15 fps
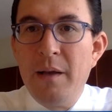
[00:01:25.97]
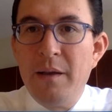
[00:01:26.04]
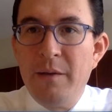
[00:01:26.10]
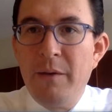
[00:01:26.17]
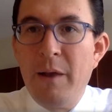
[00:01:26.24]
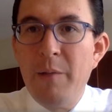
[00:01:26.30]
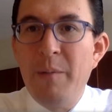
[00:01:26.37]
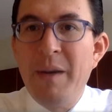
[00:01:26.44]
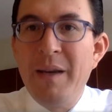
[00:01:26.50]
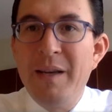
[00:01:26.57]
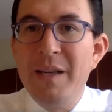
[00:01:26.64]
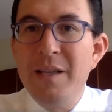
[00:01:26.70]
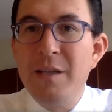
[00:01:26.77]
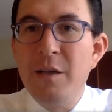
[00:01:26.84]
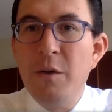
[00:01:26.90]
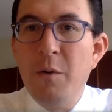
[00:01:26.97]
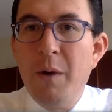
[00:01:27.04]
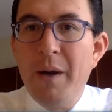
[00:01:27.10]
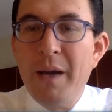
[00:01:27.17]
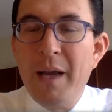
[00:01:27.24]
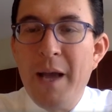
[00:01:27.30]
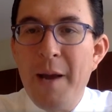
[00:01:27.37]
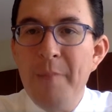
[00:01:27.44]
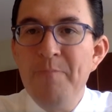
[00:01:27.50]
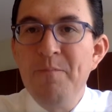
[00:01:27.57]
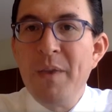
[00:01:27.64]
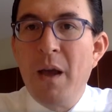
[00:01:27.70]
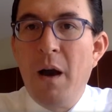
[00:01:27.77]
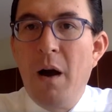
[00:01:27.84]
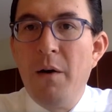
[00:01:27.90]
developing this new idea
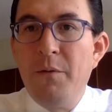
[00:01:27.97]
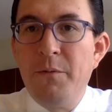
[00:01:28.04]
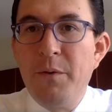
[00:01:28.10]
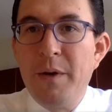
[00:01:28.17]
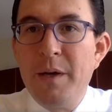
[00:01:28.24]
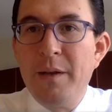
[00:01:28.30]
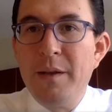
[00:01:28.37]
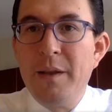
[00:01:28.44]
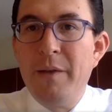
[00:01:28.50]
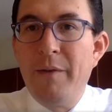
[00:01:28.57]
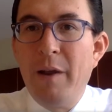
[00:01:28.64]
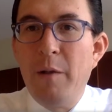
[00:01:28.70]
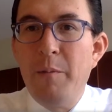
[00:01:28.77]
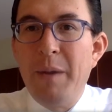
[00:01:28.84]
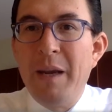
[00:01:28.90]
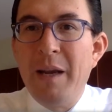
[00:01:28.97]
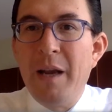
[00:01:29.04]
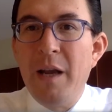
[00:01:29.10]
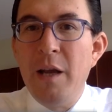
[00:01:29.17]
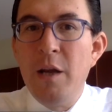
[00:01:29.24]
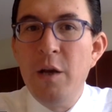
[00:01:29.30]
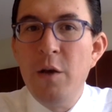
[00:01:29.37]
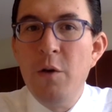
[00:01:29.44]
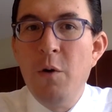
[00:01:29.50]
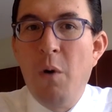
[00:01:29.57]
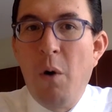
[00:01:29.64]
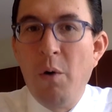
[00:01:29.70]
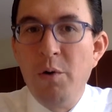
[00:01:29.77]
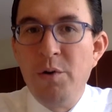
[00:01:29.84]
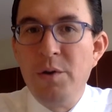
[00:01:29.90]
of developing new
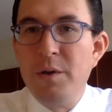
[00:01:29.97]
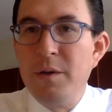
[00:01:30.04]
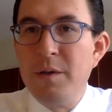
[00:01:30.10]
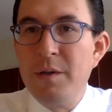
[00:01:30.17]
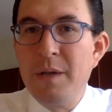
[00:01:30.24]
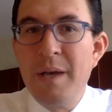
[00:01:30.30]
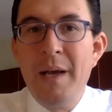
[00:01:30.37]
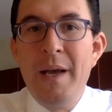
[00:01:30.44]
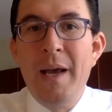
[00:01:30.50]
oceans.